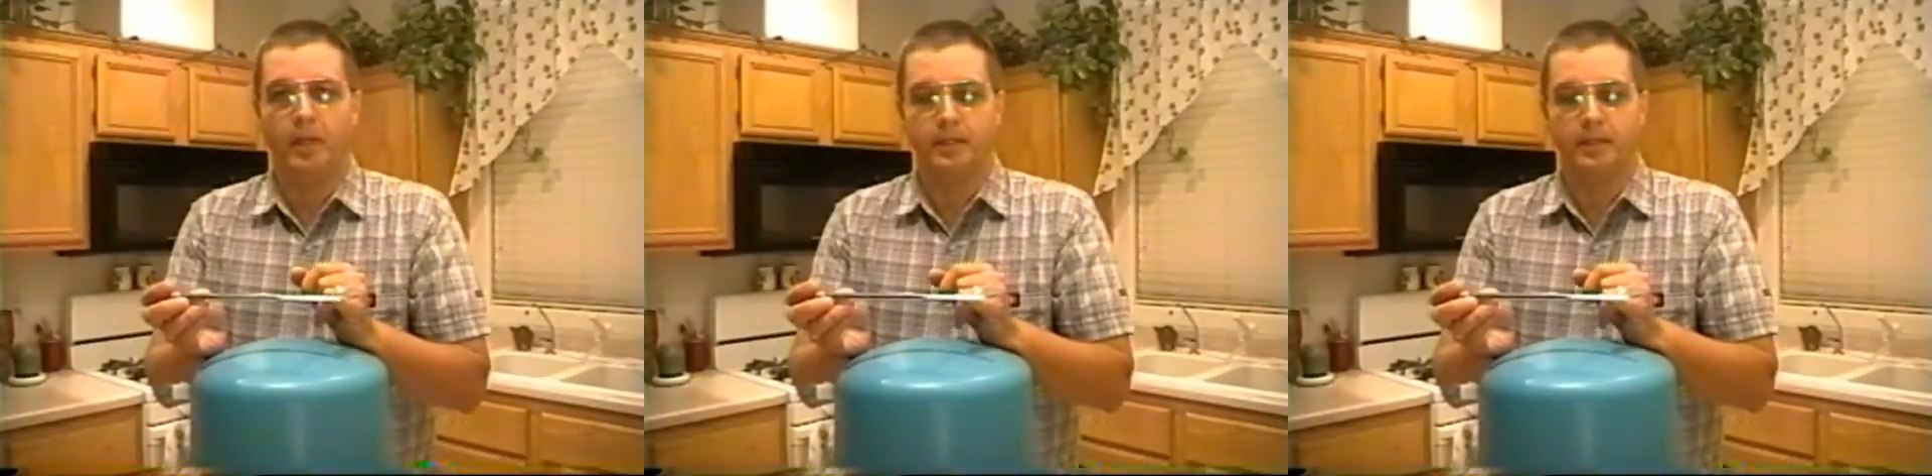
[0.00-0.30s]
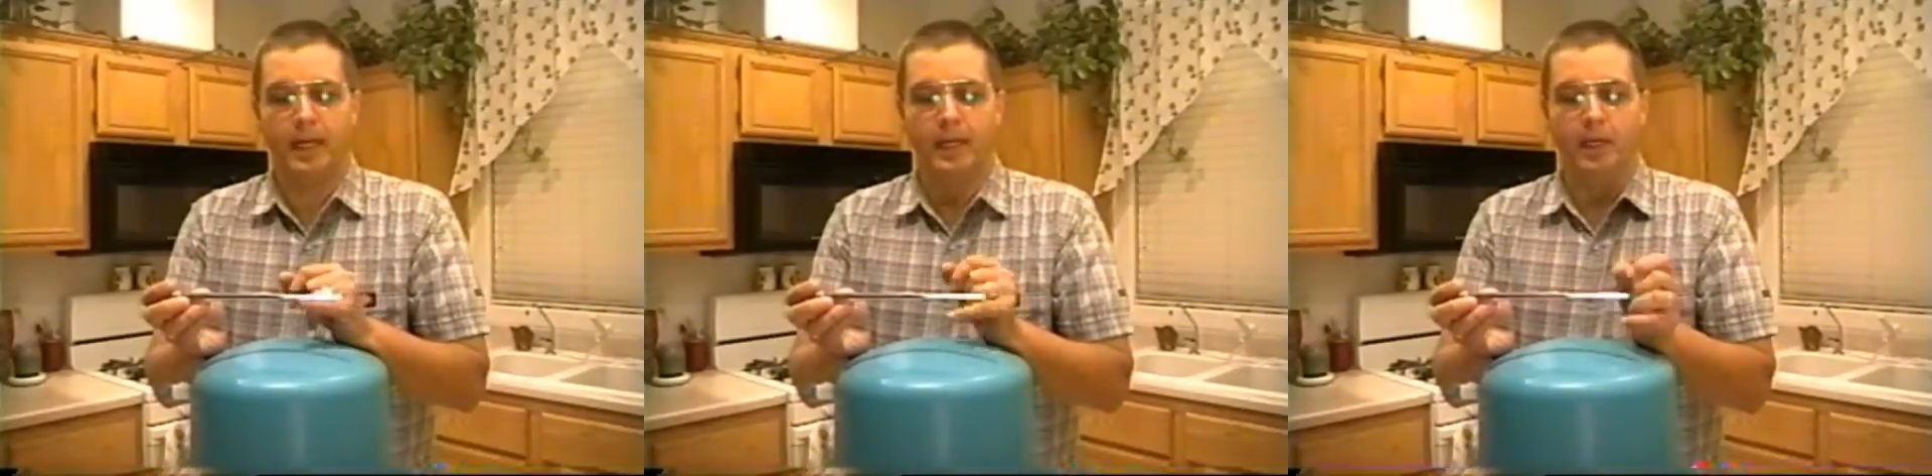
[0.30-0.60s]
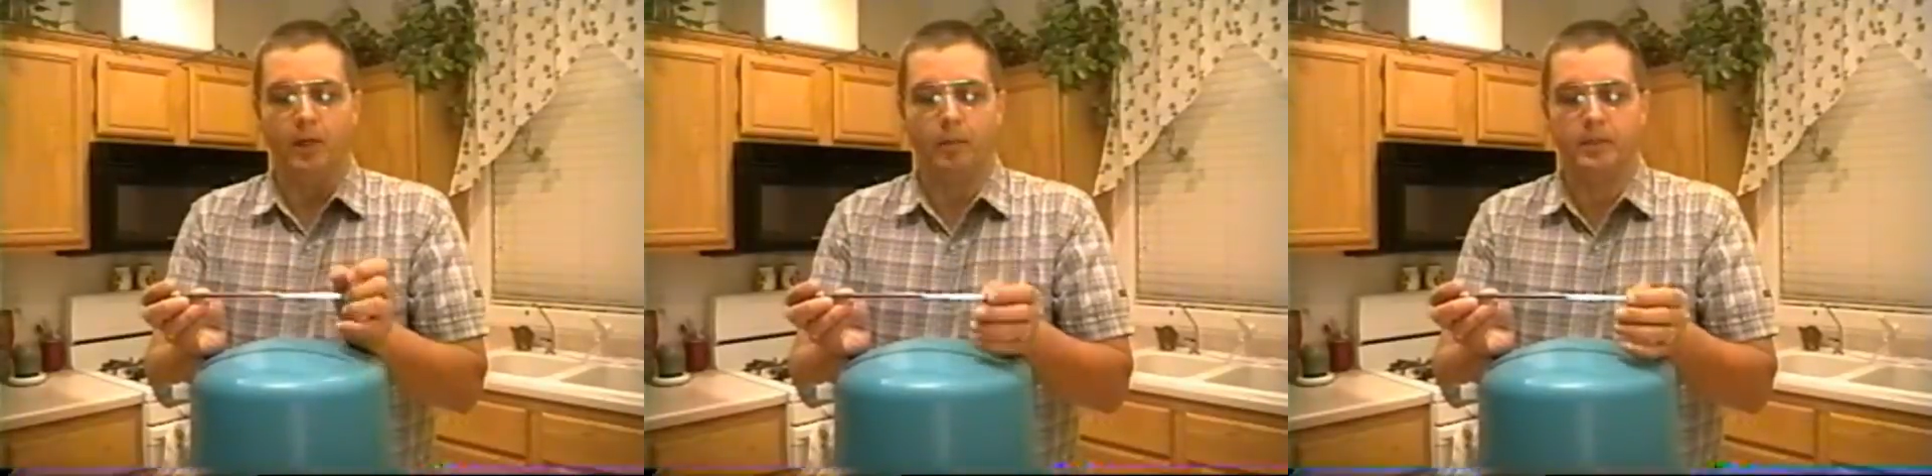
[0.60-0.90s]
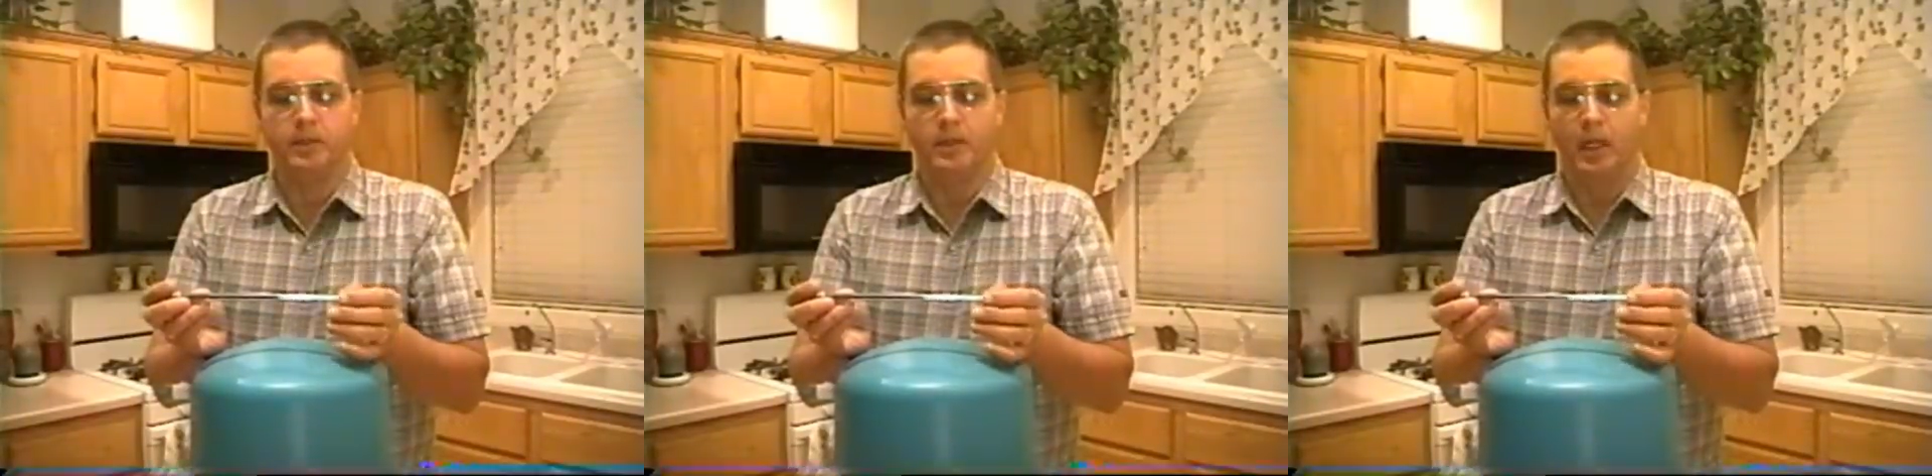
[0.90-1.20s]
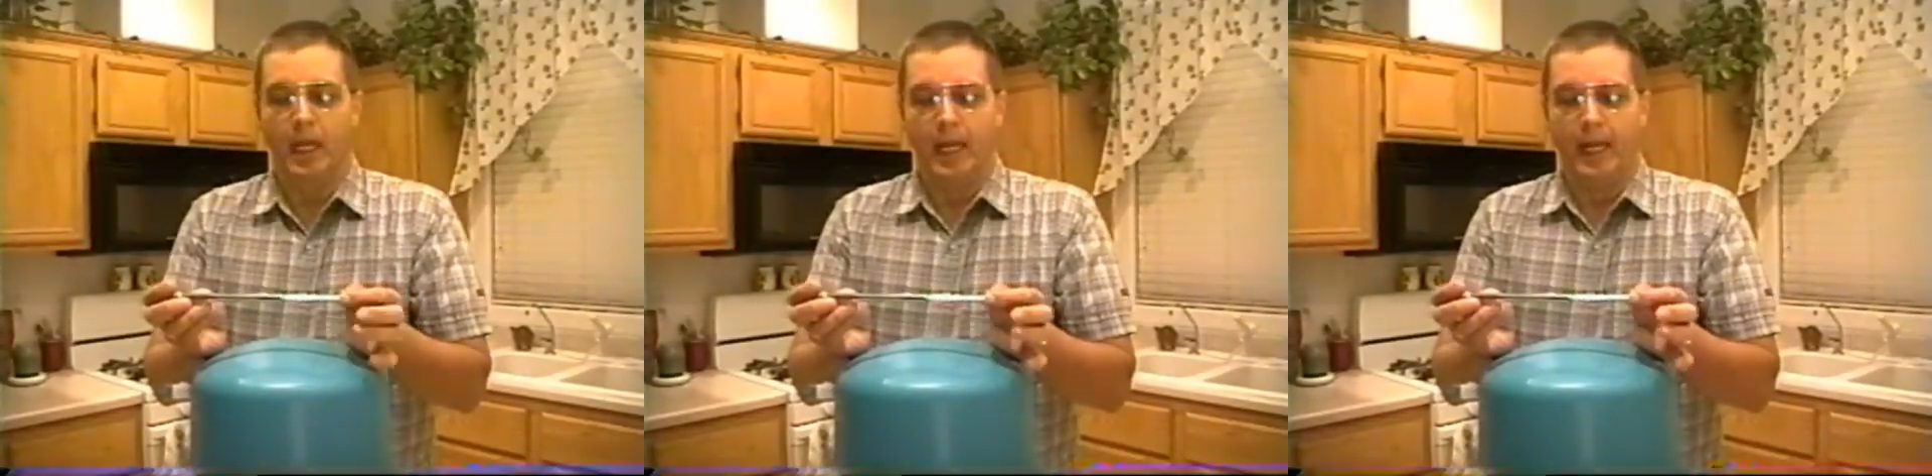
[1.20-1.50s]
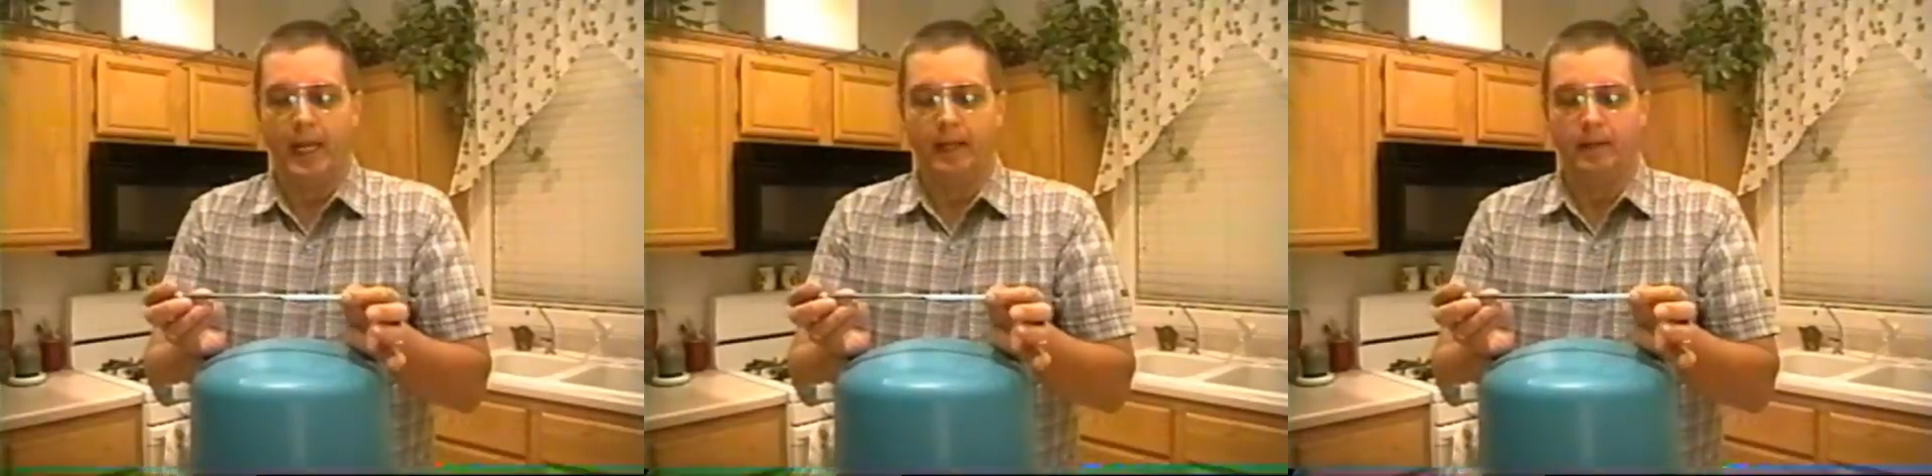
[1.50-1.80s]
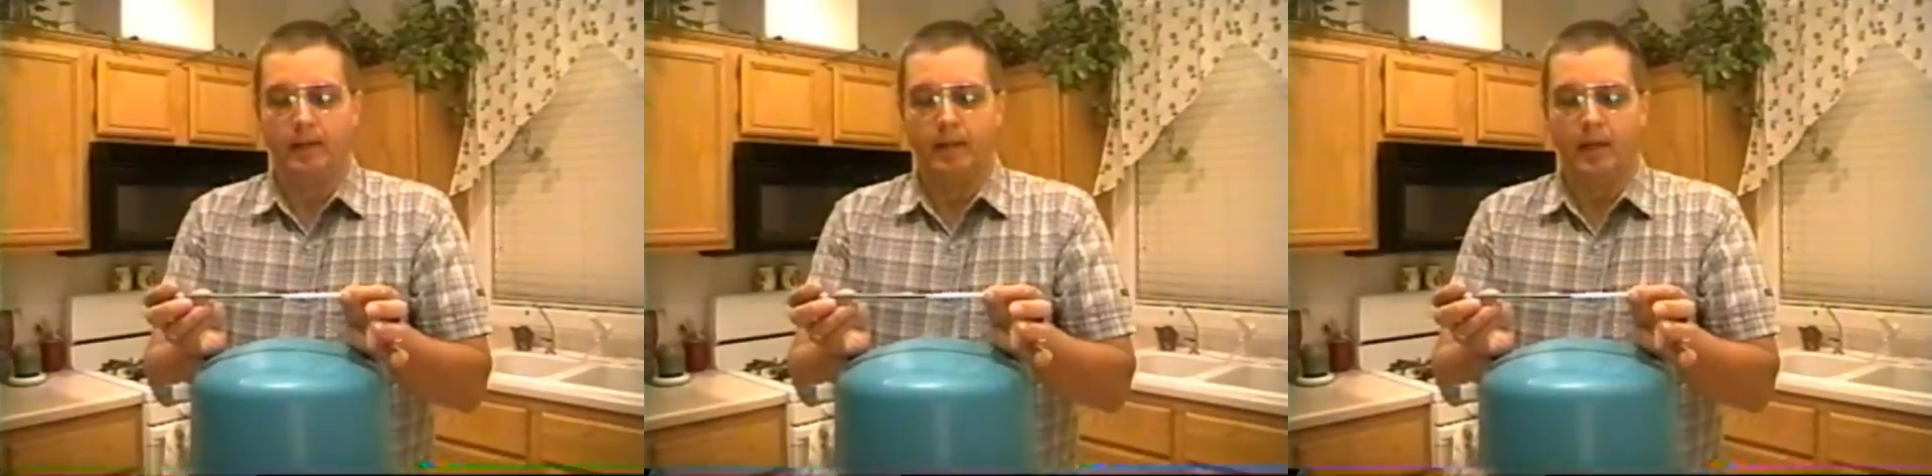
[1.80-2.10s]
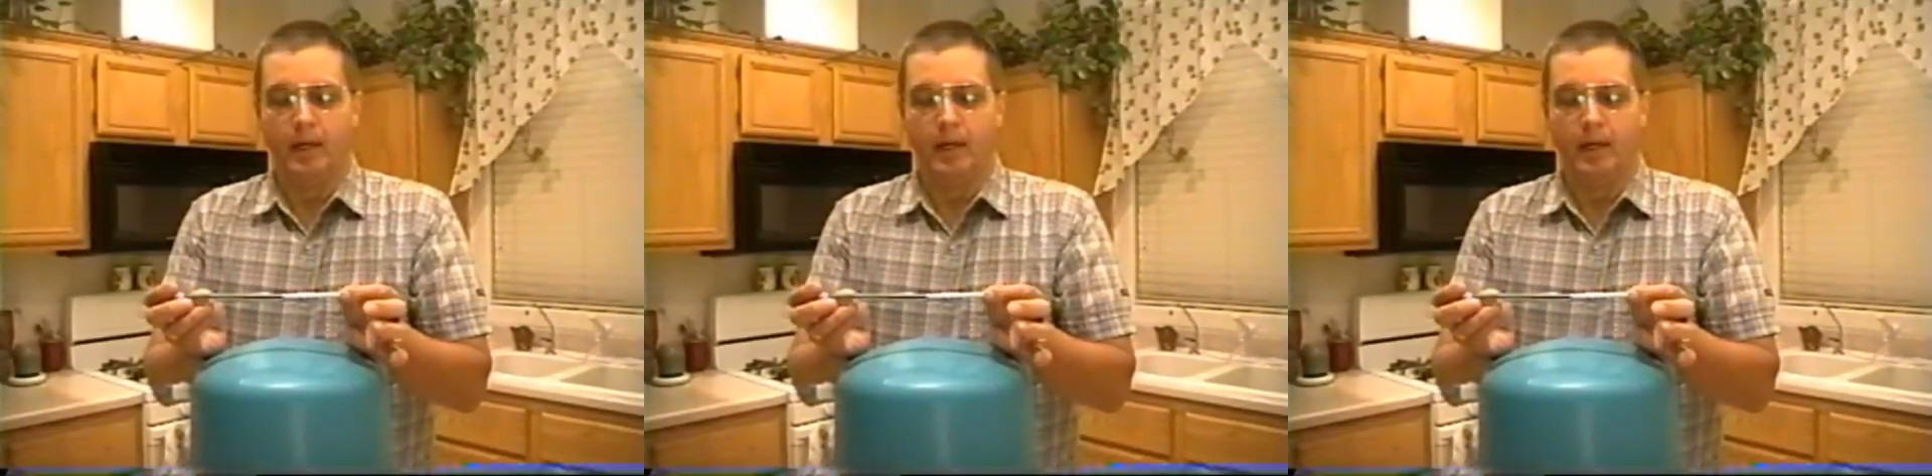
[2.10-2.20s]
psi increments. And